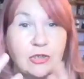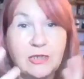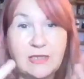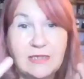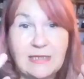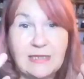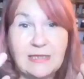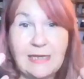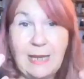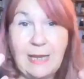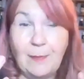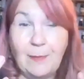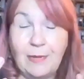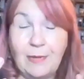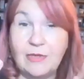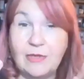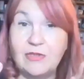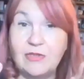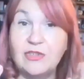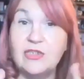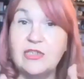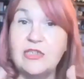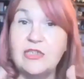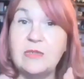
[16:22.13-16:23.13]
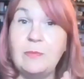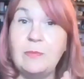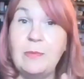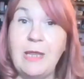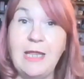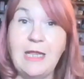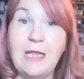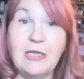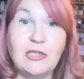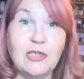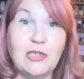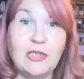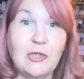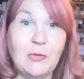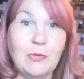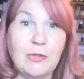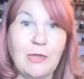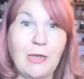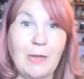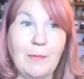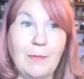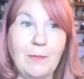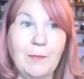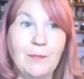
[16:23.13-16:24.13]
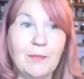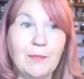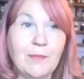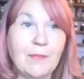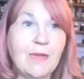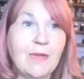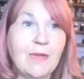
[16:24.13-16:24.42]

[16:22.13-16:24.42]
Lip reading: Aesclepius to speak to them.